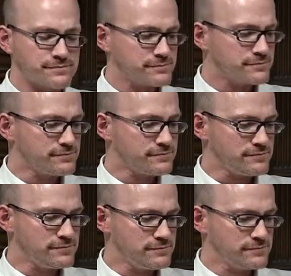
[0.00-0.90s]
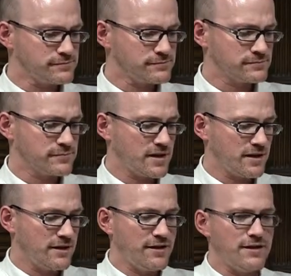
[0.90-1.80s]

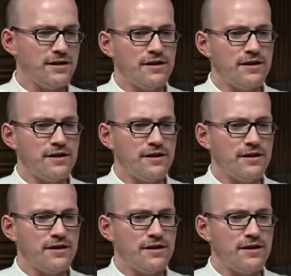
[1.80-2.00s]
[no speech]